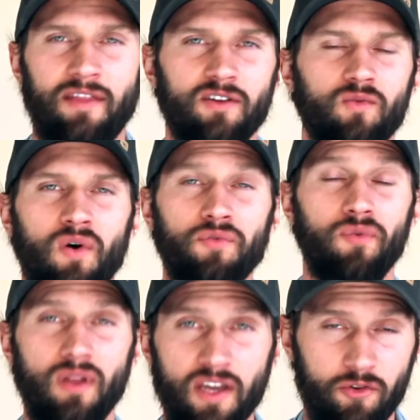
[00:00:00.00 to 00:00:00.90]
And there's one
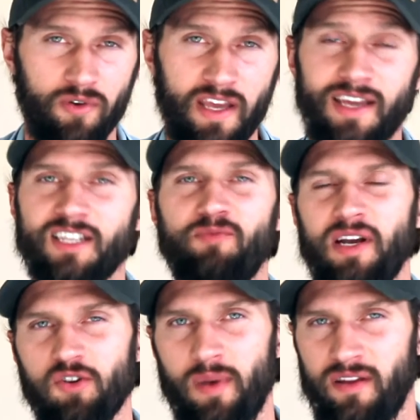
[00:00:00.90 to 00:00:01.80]
really unique and
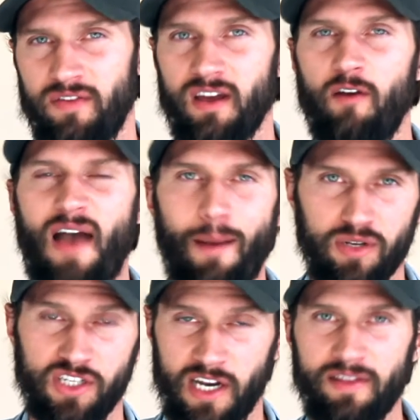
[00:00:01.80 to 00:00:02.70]
special benefit of
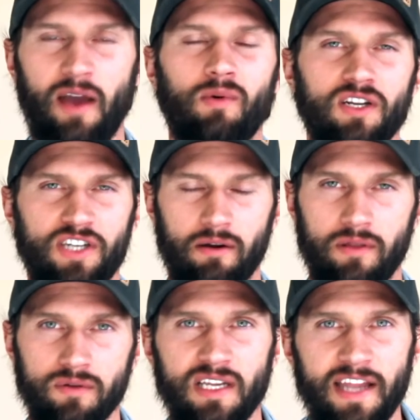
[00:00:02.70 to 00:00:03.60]
apigenin that I want to share
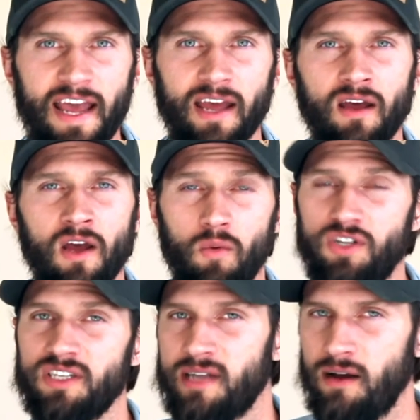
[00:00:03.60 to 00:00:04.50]
with you today,
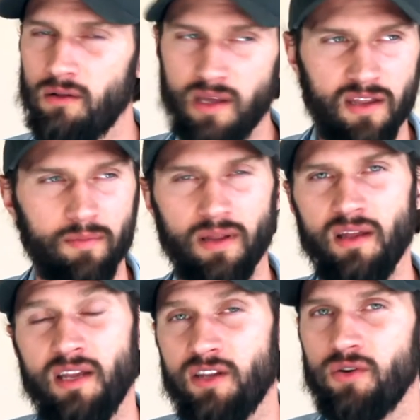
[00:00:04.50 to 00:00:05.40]
which is not only the
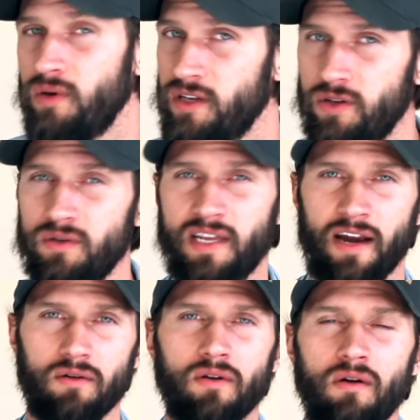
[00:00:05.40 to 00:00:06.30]
ability to induce
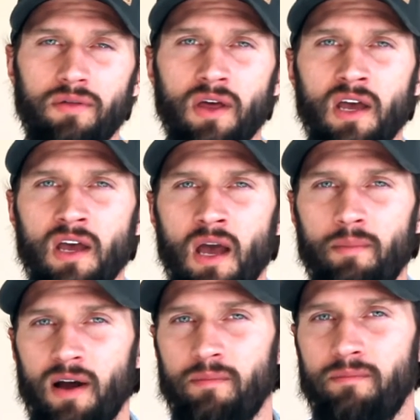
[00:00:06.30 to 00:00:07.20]
hair growth,
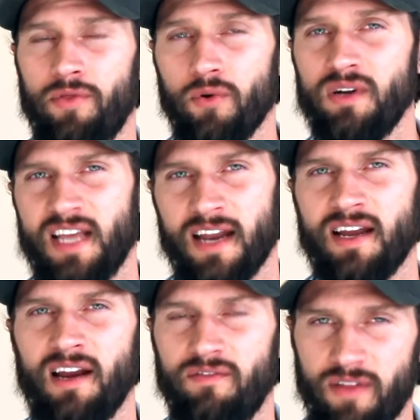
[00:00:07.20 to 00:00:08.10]
but through its
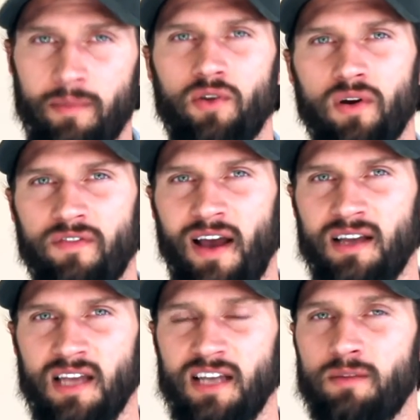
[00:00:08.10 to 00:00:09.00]
anti-inflammatory
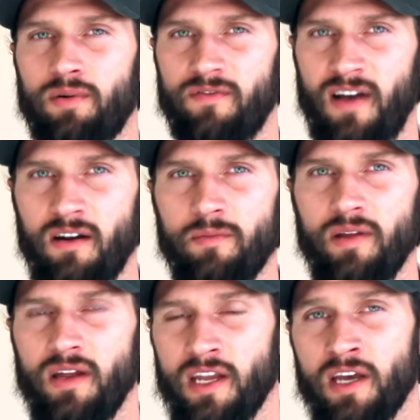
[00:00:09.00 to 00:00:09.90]
effects, has a profound
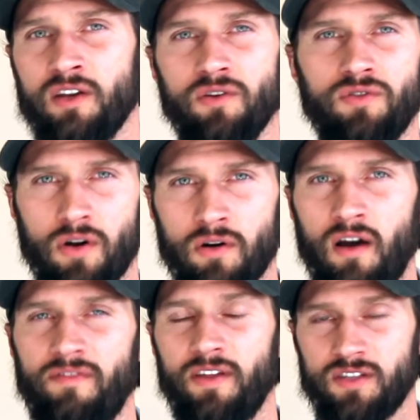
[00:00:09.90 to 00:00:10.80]
ability to turn
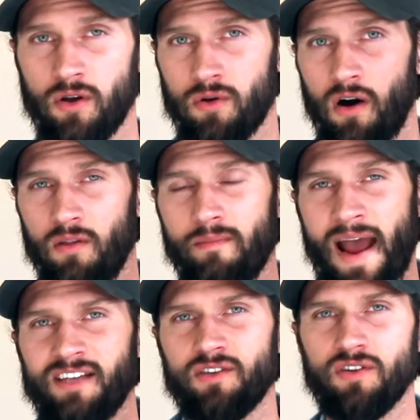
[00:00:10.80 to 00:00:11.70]
off the so-called
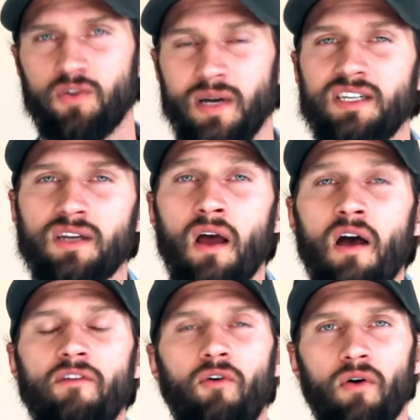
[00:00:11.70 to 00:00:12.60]
master switch
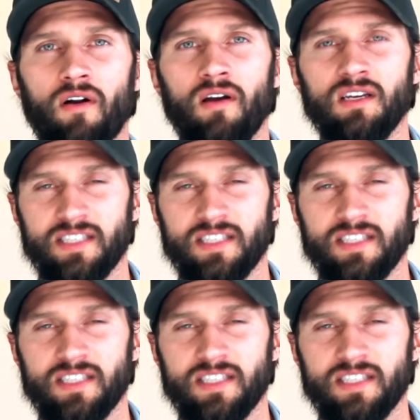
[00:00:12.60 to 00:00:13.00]
for